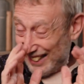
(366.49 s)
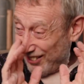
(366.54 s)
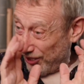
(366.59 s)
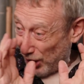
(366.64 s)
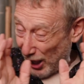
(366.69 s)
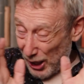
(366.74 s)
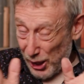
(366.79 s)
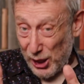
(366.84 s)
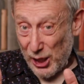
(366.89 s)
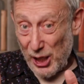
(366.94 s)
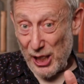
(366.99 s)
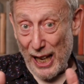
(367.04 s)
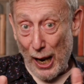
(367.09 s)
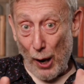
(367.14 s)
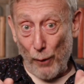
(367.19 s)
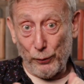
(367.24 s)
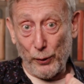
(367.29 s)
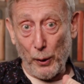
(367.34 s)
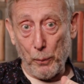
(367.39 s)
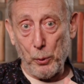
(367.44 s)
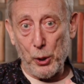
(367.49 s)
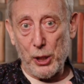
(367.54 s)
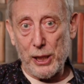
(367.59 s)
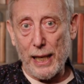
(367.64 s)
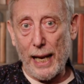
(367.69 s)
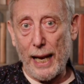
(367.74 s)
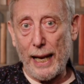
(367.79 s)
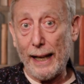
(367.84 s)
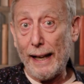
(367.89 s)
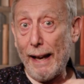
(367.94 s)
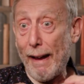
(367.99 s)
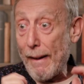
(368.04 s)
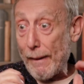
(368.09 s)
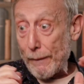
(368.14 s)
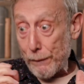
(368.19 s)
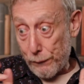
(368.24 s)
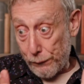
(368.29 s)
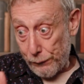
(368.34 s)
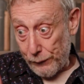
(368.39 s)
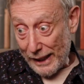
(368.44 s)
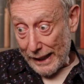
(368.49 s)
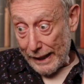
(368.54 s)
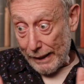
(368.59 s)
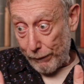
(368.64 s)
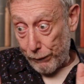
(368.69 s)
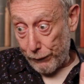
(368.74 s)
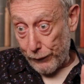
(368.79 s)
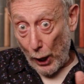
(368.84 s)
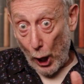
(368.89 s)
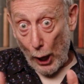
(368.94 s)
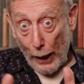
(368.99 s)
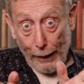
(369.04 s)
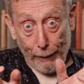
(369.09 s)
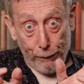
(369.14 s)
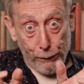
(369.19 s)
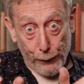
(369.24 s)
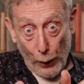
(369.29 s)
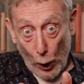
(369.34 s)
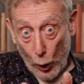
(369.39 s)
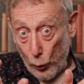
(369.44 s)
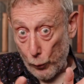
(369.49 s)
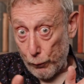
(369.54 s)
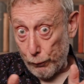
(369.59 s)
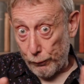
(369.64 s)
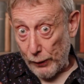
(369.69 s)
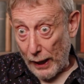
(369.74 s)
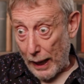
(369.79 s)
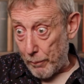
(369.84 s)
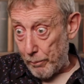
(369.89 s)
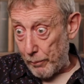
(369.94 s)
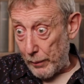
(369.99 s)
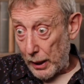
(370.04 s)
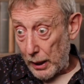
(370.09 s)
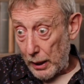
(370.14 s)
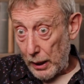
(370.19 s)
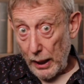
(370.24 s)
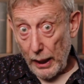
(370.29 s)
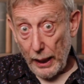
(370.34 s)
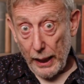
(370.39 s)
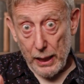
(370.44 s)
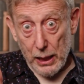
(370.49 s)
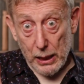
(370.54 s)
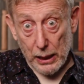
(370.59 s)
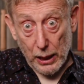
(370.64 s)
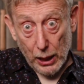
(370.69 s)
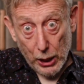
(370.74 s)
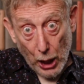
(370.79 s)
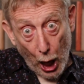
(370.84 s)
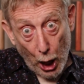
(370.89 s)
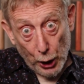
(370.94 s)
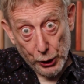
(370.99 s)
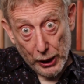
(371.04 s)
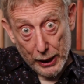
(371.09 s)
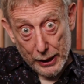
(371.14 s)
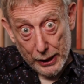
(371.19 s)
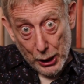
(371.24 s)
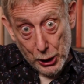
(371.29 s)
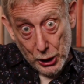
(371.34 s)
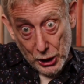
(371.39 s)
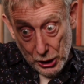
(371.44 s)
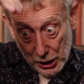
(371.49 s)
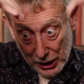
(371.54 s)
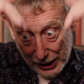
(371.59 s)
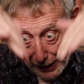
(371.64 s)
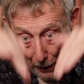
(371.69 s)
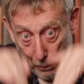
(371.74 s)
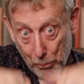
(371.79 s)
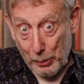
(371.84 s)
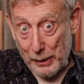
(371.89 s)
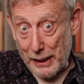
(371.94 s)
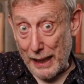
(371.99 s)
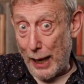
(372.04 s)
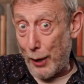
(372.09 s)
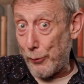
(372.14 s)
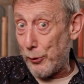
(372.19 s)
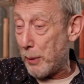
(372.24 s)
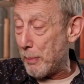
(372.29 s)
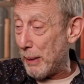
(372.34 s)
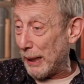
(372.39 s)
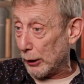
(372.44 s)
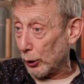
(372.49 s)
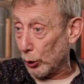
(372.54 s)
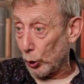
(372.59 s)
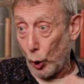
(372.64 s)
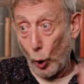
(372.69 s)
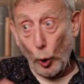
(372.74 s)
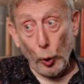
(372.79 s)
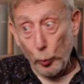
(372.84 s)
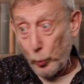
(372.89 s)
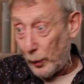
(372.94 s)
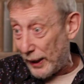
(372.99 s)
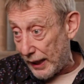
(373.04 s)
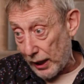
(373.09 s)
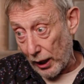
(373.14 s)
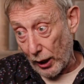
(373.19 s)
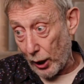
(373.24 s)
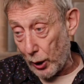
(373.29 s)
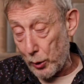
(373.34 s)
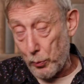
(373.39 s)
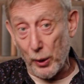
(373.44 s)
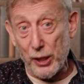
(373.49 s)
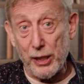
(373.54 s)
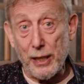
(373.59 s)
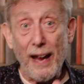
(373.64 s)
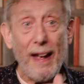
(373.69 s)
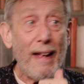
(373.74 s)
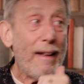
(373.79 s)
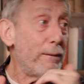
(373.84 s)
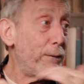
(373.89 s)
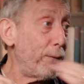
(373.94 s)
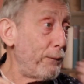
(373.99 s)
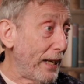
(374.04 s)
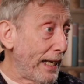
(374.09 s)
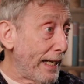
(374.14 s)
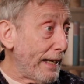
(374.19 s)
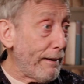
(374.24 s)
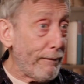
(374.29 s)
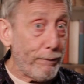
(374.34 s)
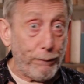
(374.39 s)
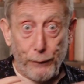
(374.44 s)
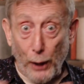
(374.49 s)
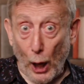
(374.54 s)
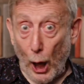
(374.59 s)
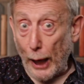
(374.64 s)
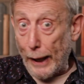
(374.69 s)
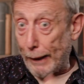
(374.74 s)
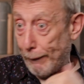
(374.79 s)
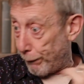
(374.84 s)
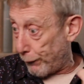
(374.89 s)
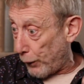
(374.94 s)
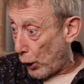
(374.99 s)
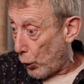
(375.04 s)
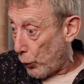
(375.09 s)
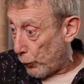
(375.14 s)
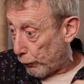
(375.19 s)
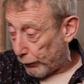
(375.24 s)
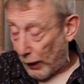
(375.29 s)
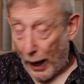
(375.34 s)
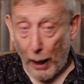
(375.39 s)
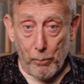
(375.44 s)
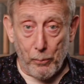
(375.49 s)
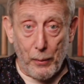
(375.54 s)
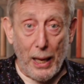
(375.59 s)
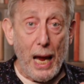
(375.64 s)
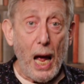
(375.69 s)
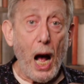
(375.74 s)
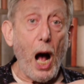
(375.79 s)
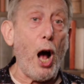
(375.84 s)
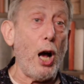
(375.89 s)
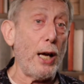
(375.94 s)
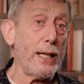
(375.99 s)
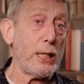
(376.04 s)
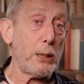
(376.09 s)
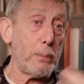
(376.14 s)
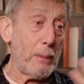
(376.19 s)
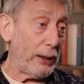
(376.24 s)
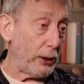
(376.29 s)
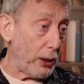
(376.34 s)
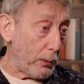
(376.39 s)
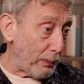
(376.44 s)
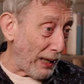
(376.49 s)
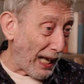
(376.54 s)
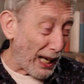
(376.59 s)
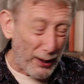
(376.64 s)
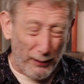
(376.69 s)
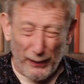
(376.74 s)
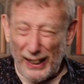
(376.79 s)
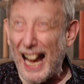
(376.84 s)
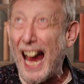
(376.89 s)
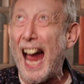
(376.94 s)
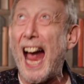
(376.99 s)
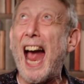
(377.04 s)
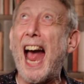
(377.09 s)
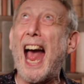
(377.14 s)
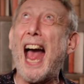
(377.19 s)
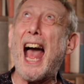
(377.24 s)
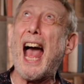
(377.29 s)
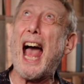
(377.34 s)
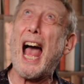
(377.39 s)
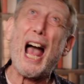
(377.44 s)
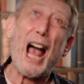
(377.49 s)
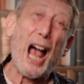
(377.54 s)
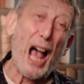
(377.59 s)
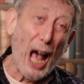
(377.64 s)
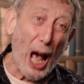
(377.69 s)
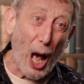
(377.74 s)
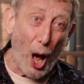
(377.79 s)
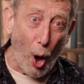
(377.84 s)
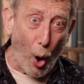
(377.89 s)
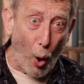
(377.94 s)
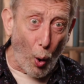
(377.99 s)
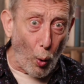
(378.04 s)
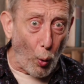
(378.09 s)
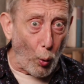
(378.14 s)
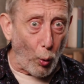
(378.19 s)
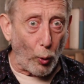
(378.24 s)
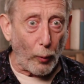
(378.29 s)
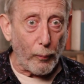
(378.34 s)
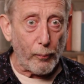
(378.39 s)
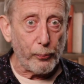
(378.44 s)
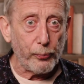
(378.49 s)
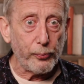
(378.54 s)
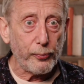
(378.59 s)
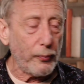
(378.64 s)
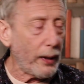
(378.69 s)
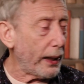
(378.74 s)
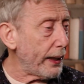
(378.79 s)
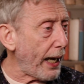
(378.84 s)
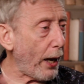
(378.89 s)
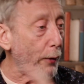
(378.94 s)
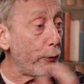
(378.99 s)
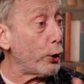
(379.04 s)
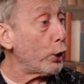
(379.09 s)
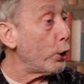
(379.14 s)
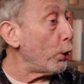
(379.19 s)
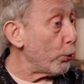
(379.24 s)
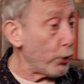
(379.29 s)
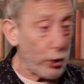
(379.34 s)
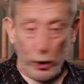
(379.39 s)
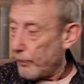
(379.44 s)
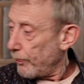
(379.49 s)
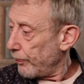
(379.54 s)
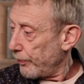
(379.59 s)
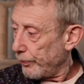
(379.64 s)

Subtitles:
Just as Alfred was saying, fee, fi, fo, fum, he started to slip down the middle. All we heard was, fee, fi, fo, fum, I smell the blood of an owl. Now the goose.